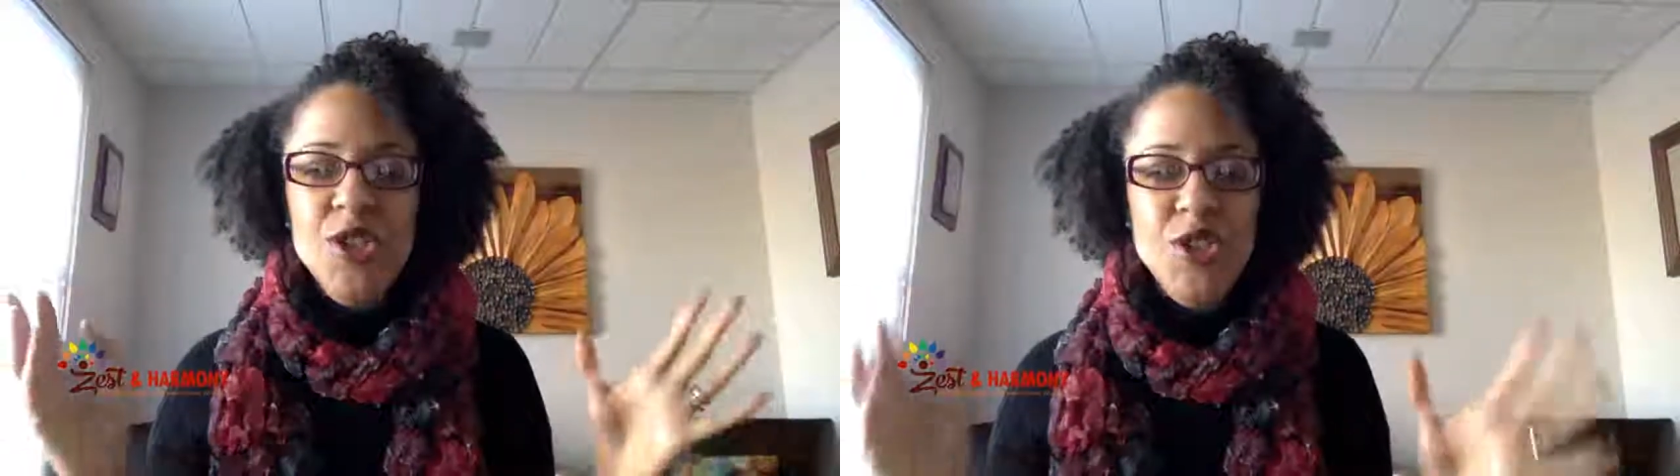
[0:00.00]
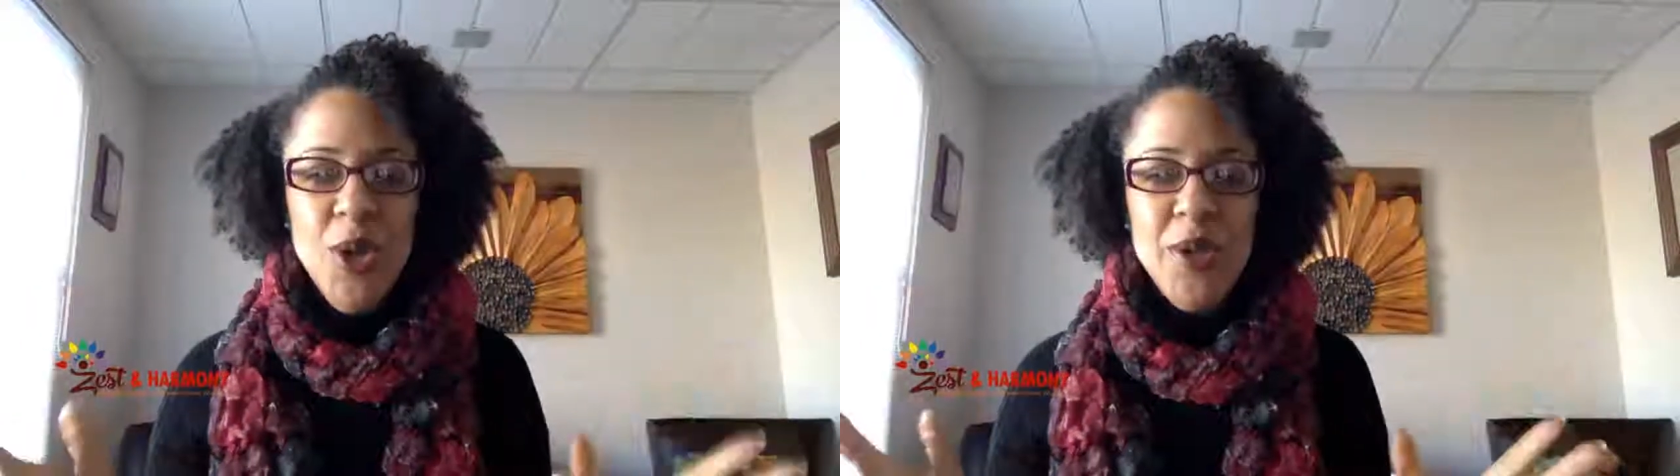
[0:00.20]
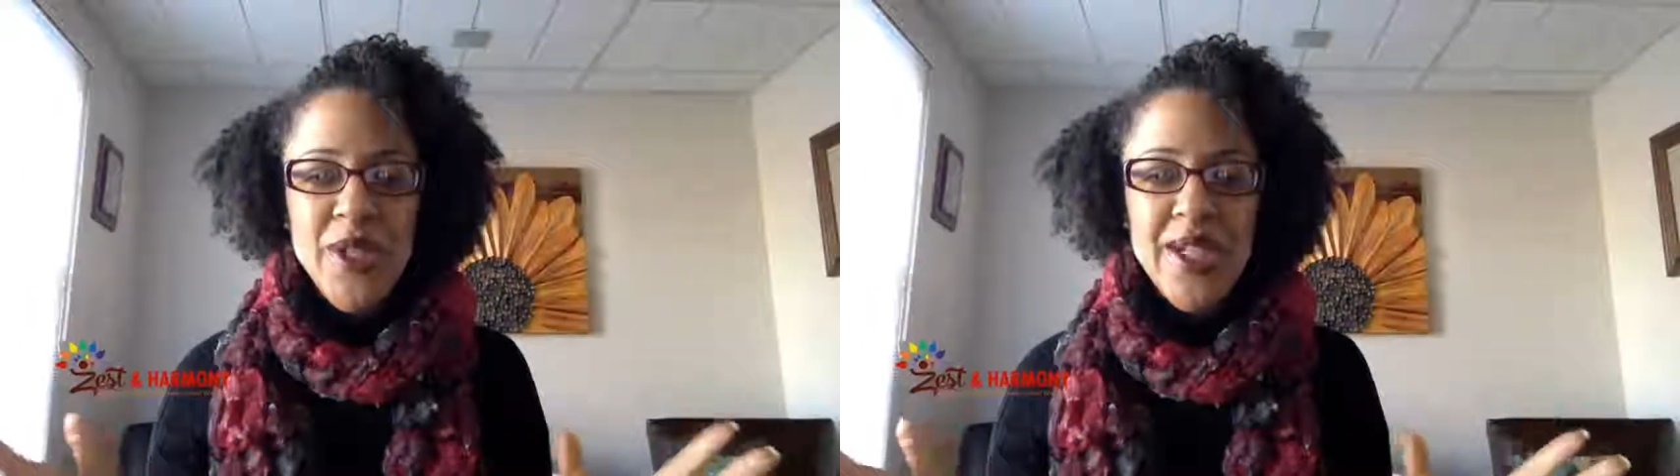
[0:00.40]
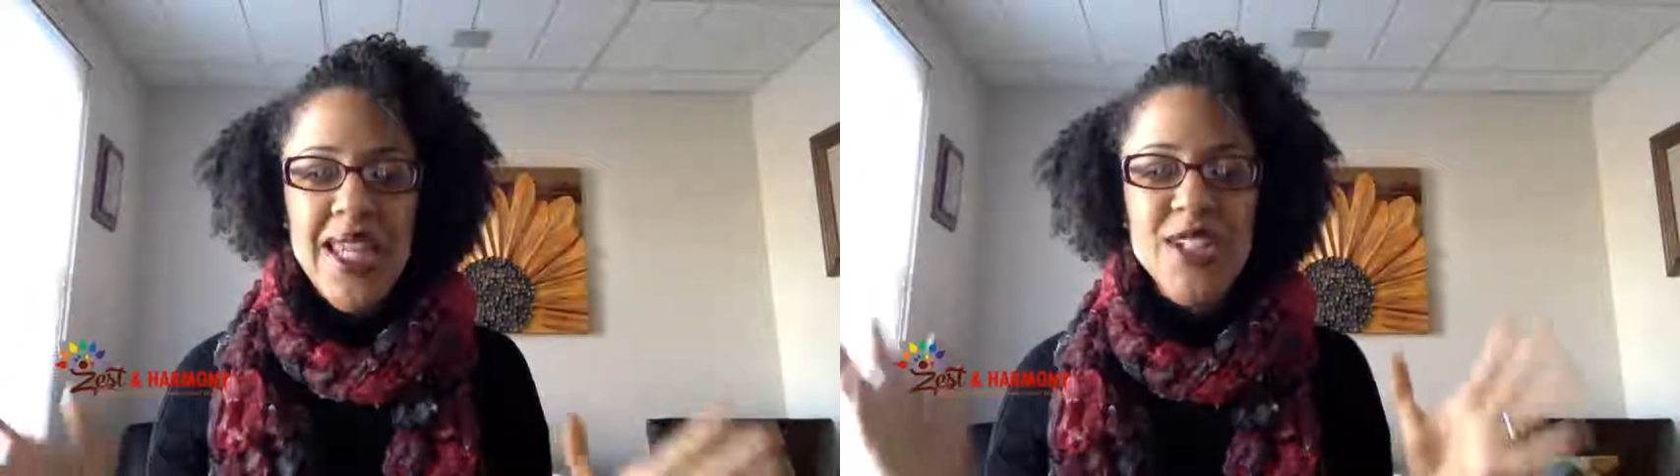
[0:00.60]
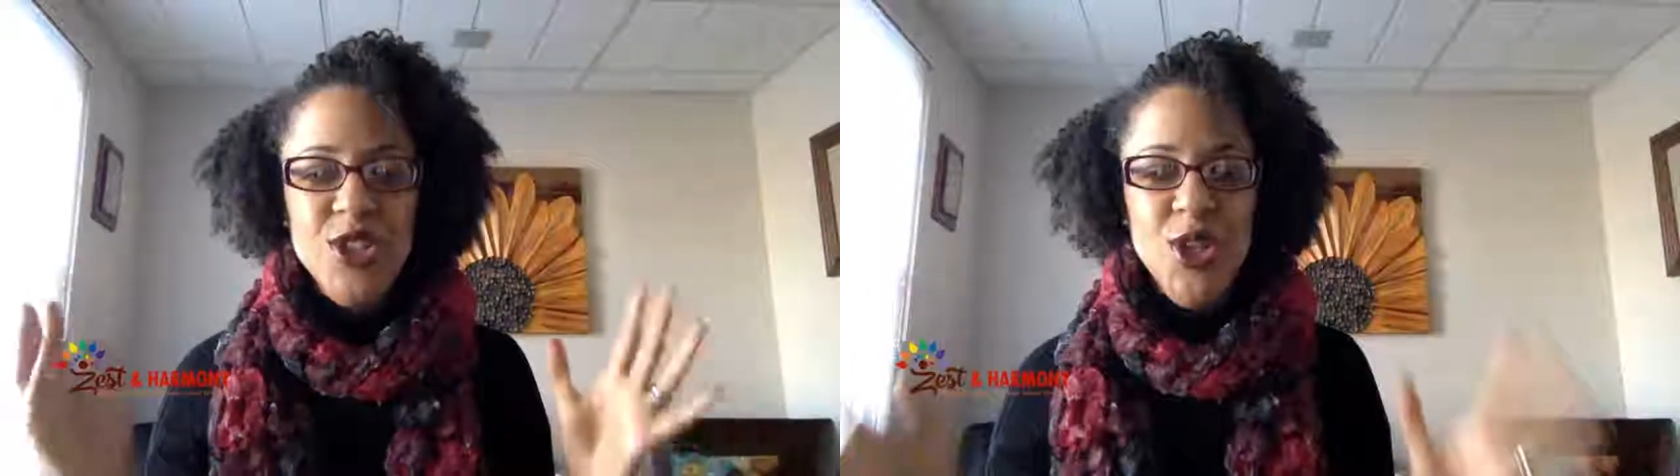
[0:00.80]
So
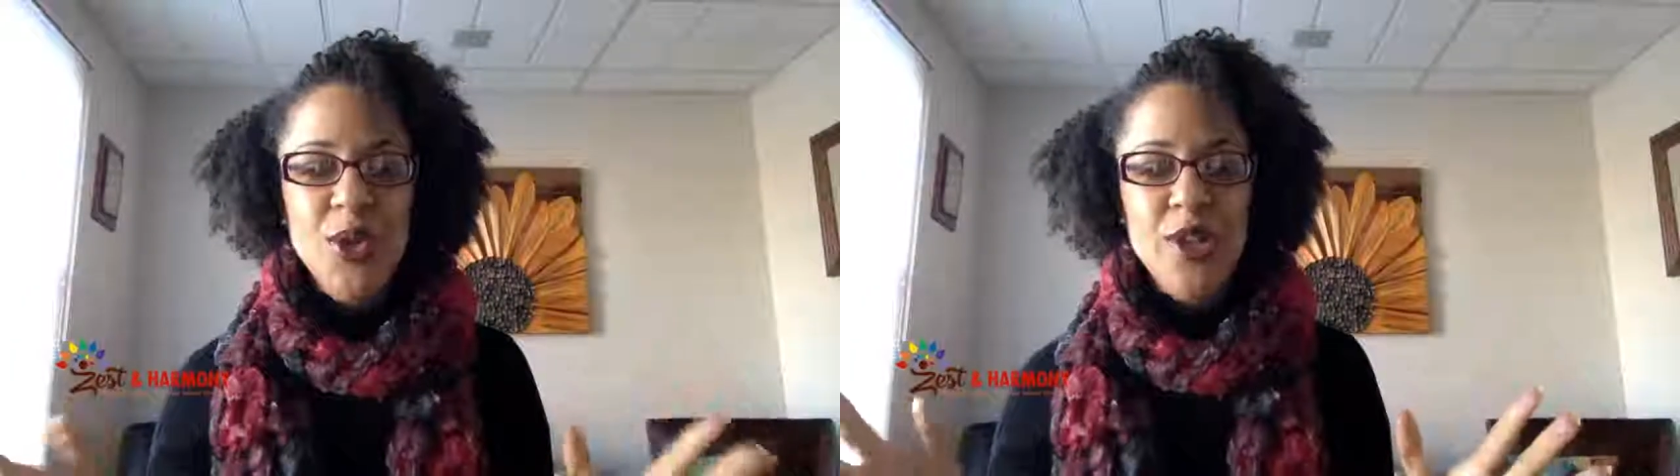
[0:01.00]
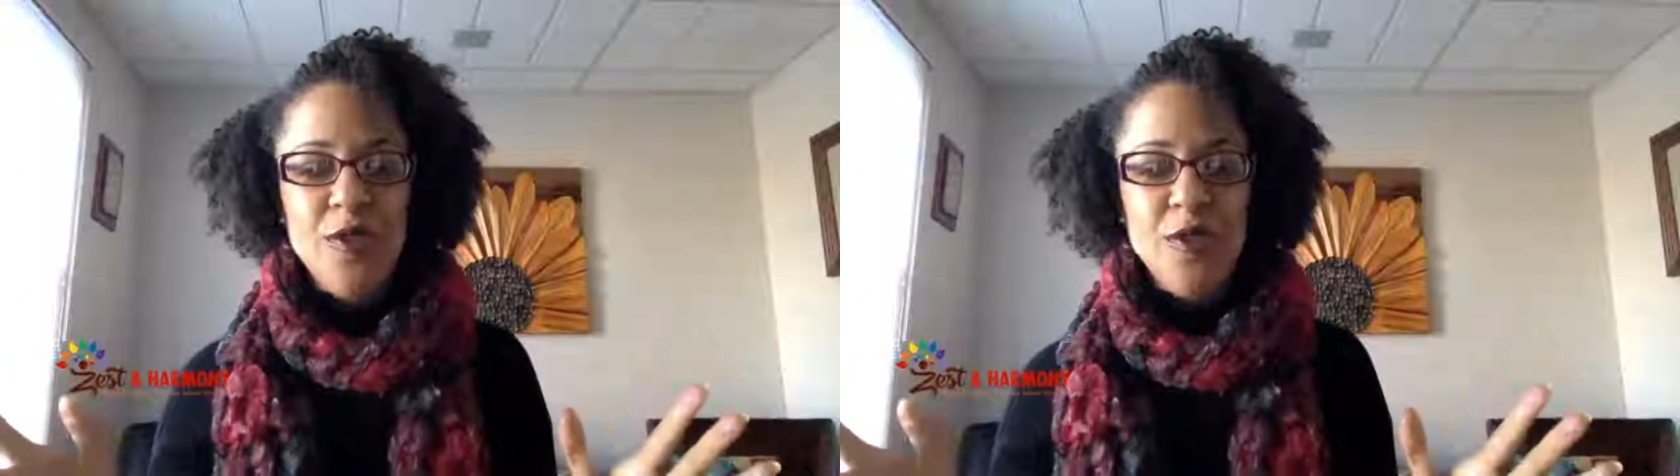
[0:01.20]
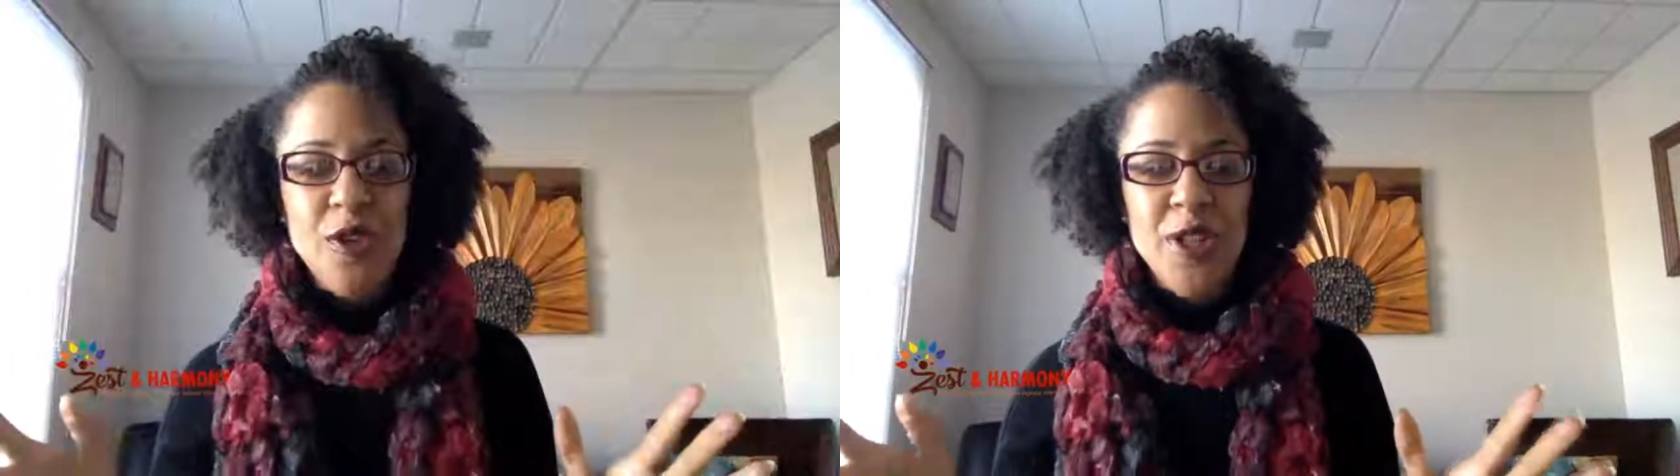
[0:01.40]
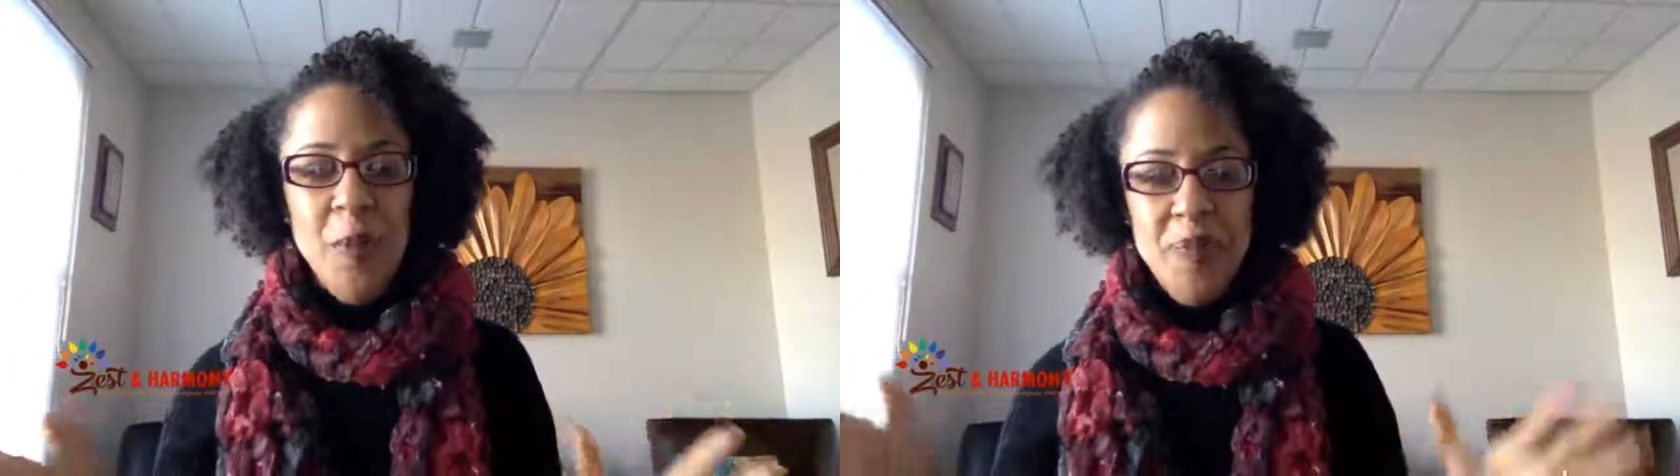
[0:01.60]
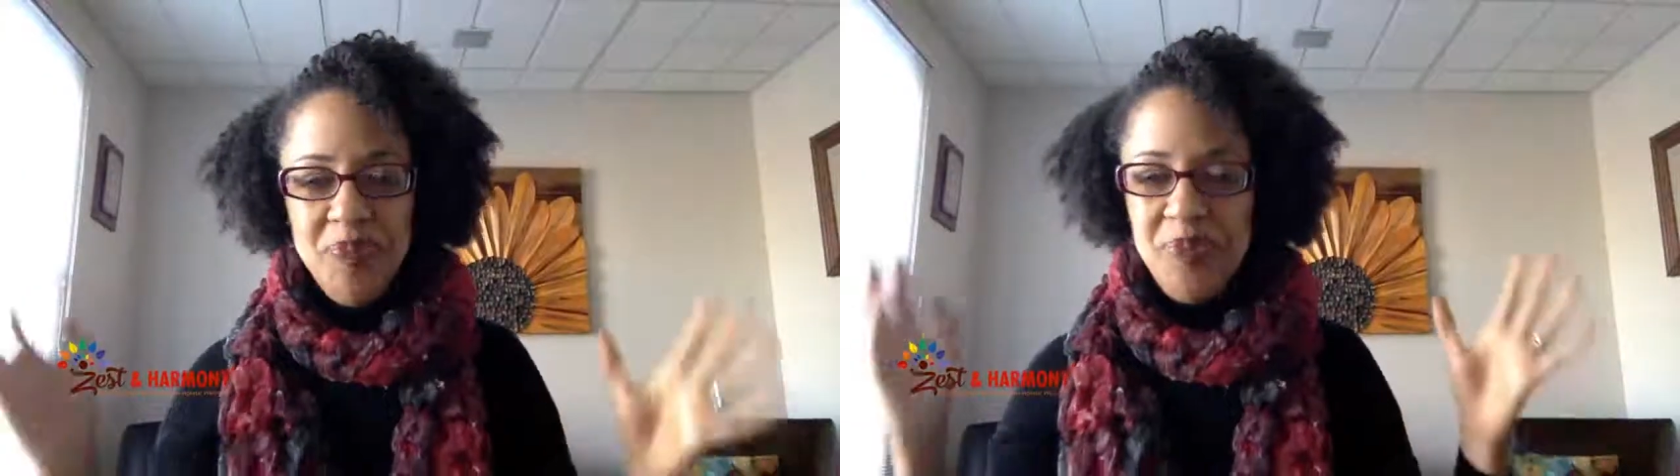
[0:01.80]
good and so good for
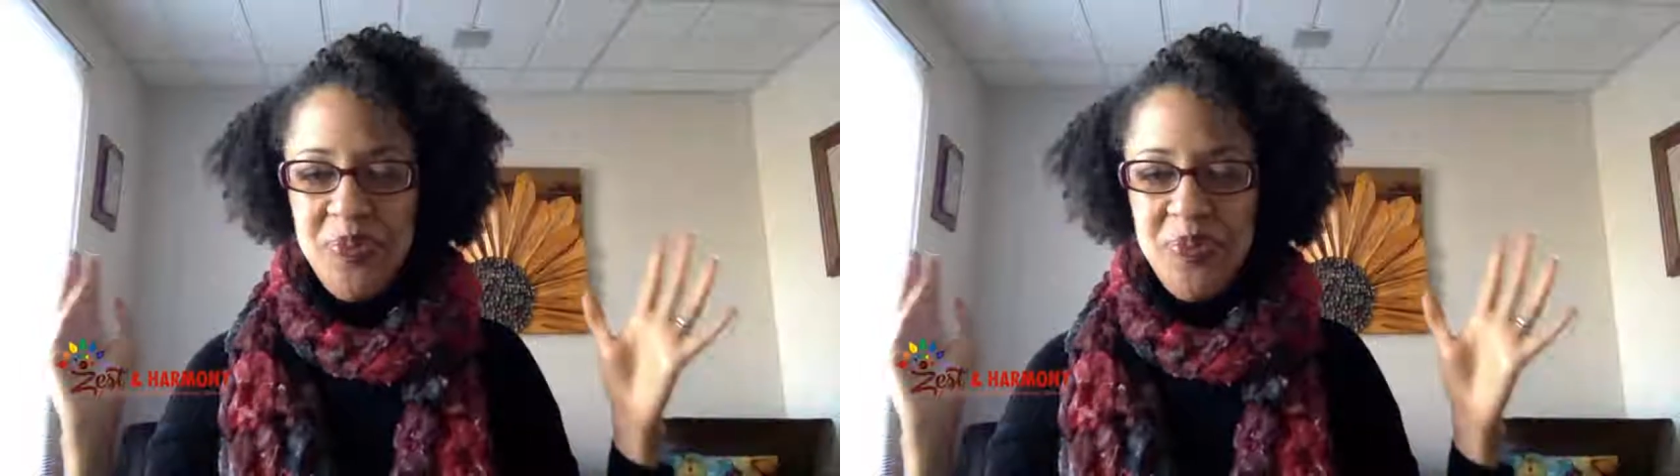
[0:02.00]
you.